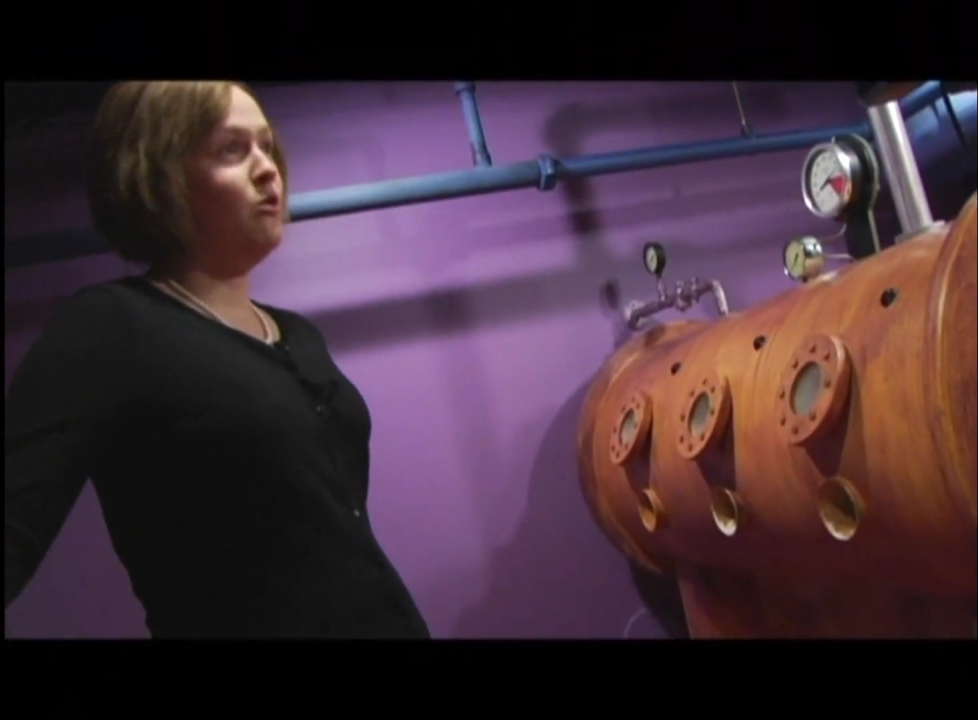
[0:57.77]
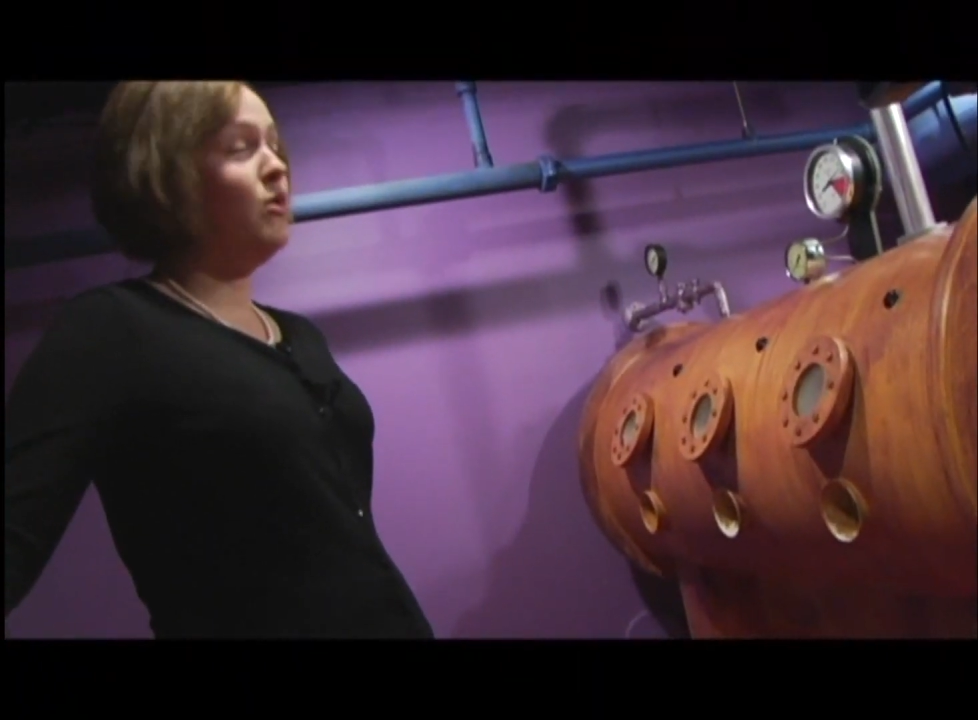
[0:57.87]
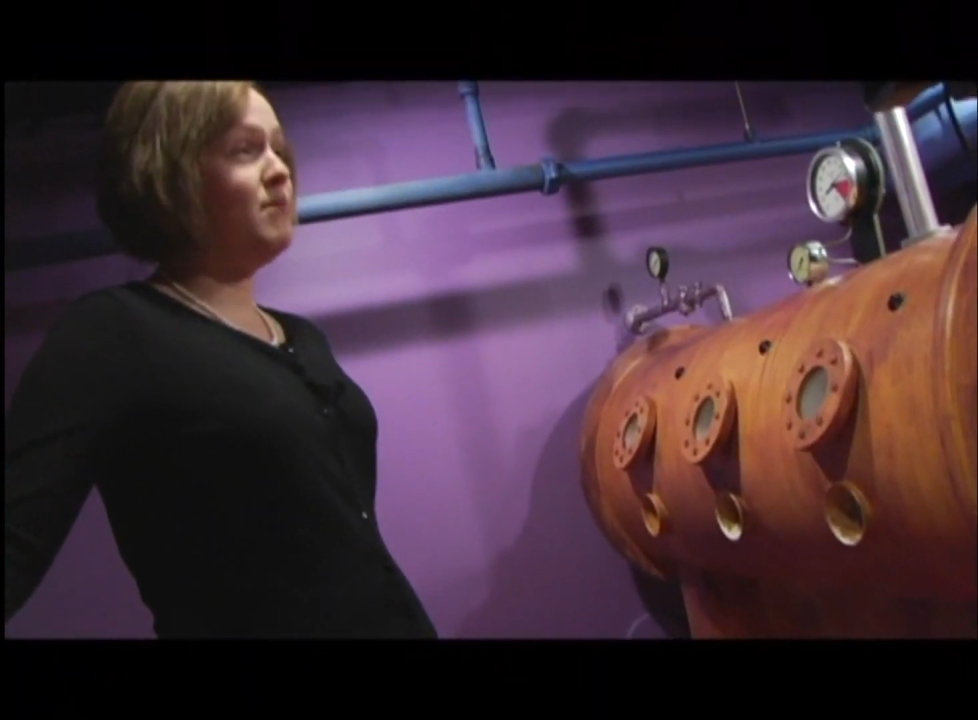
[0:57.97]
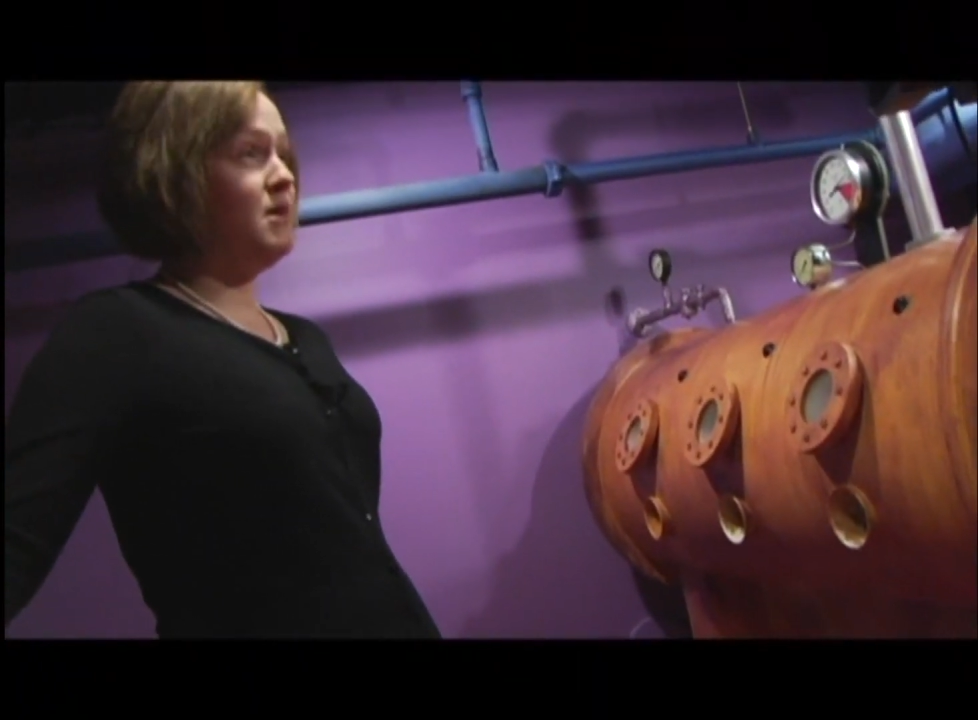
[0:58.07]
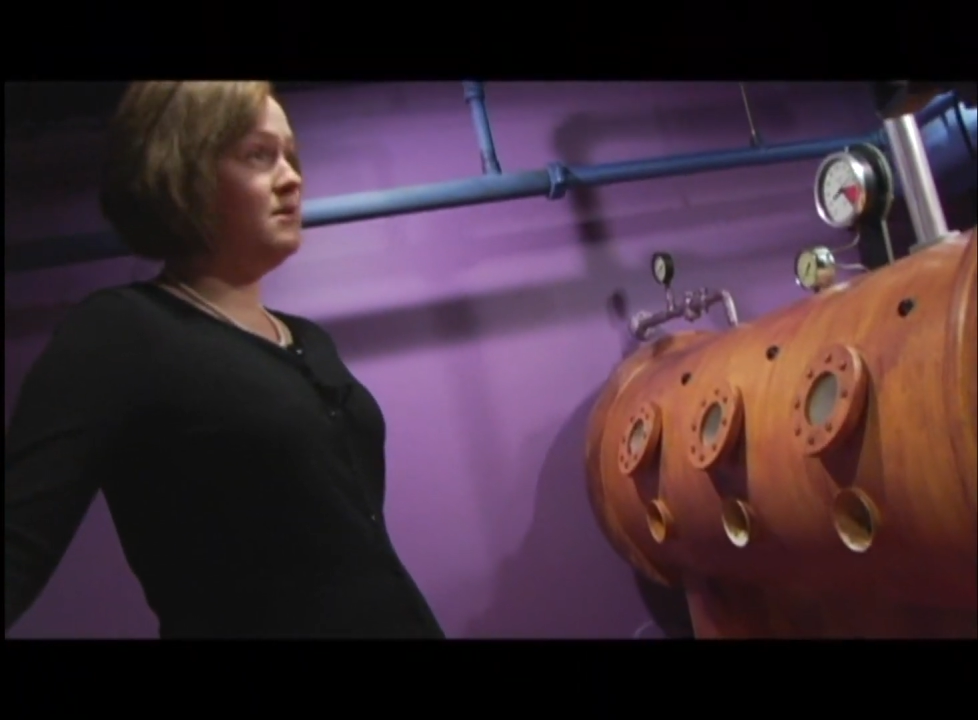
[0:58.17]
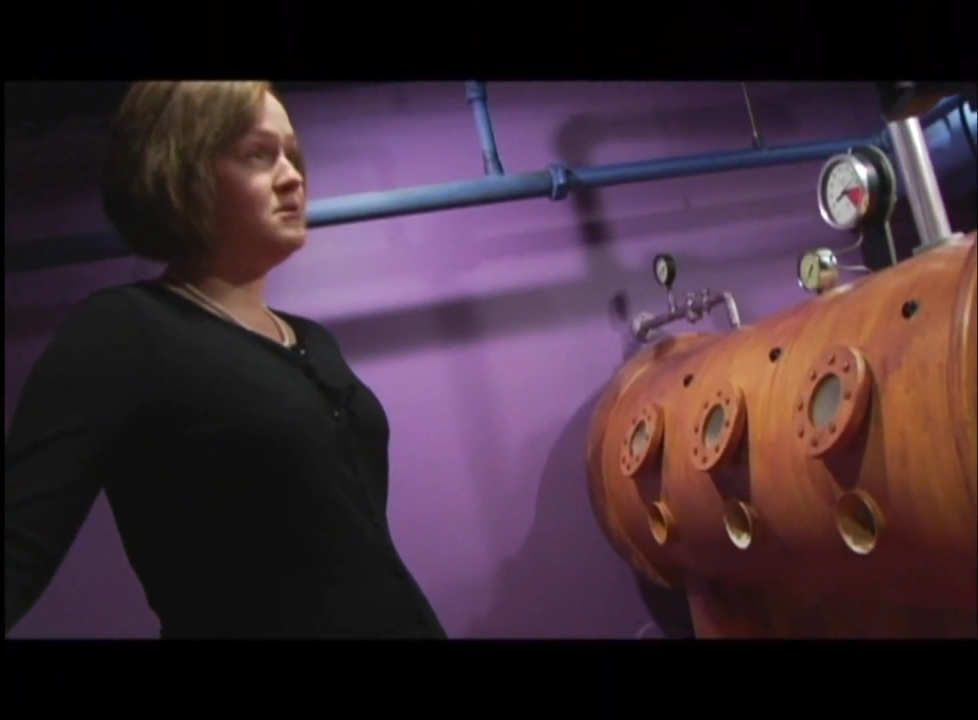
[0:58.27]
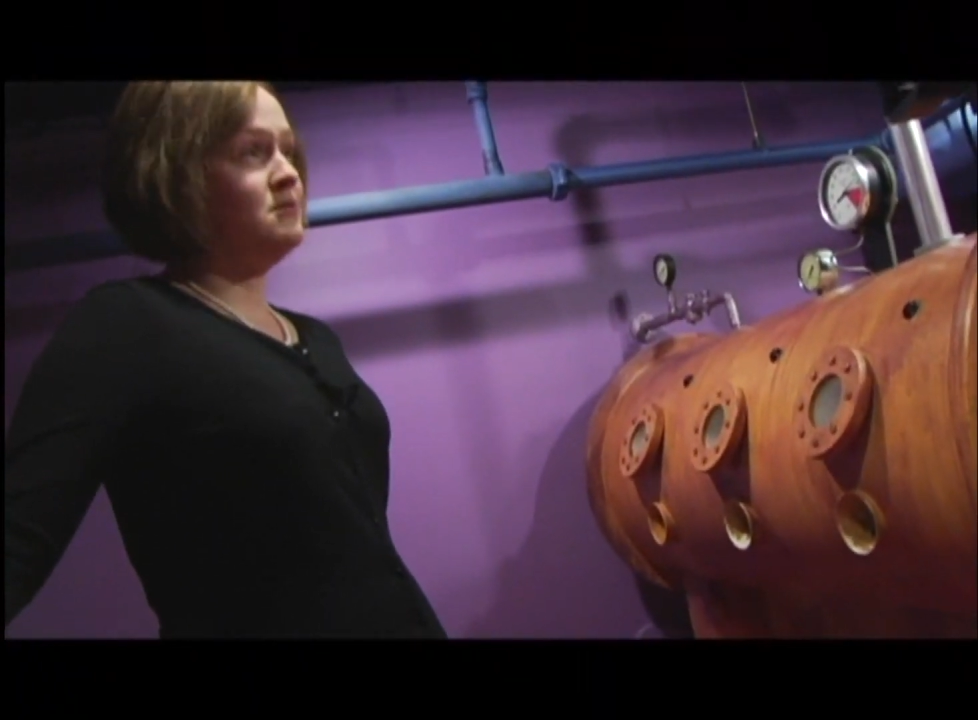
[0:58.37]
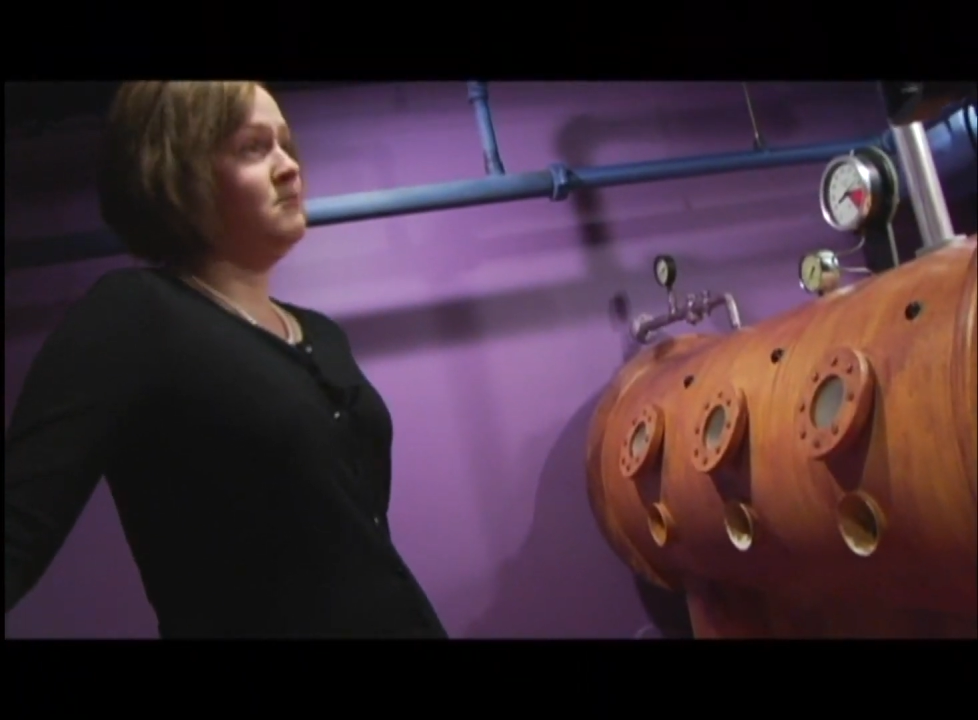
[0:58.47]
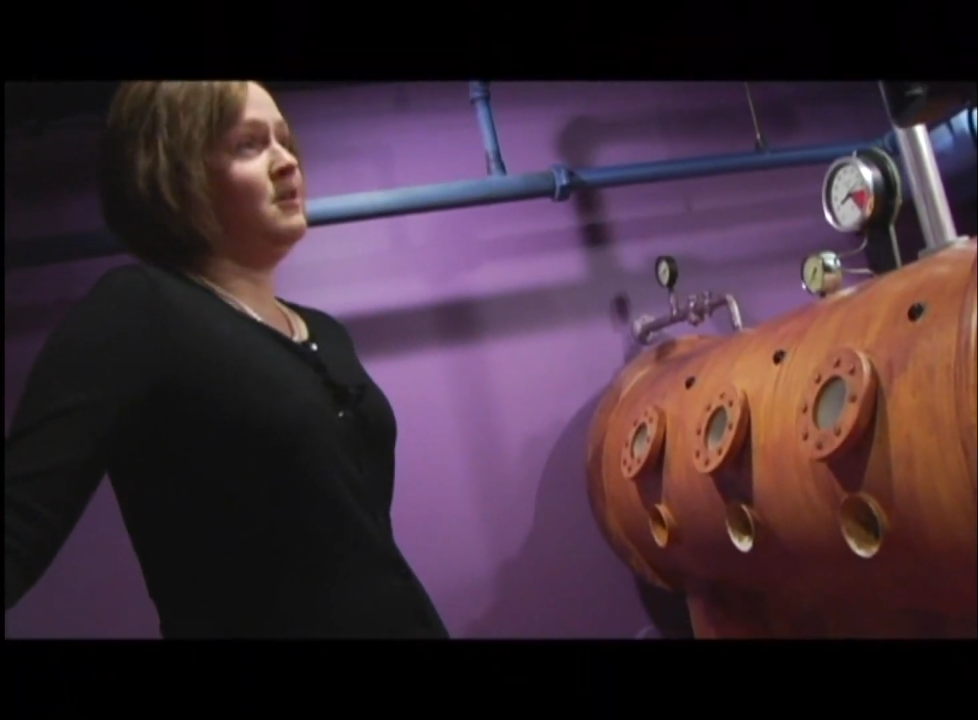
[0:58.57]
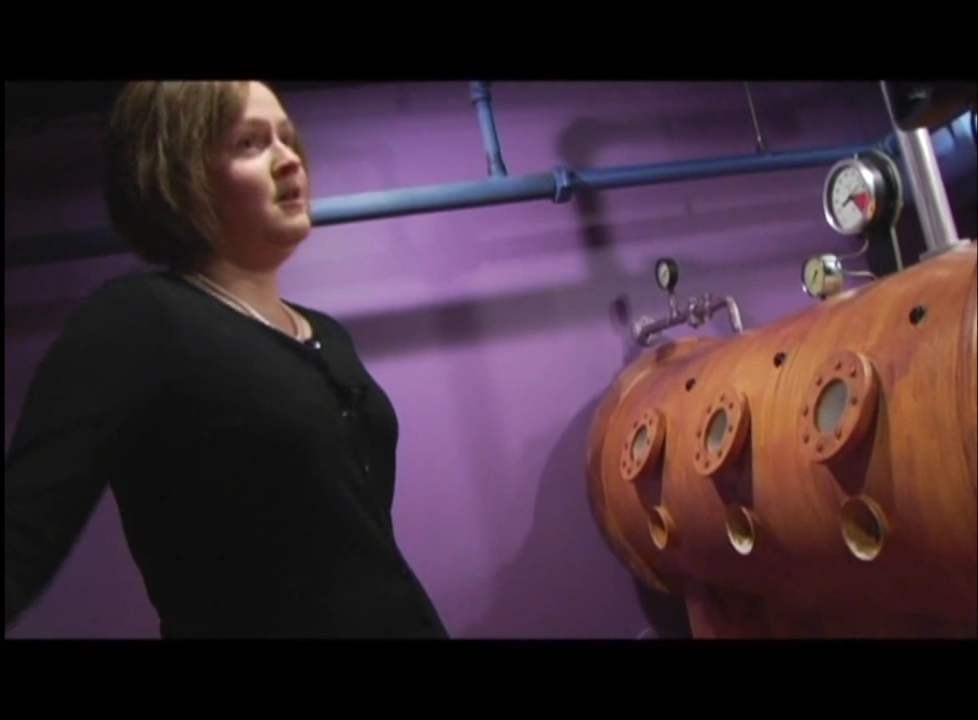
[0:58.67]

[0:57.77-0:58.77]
equipment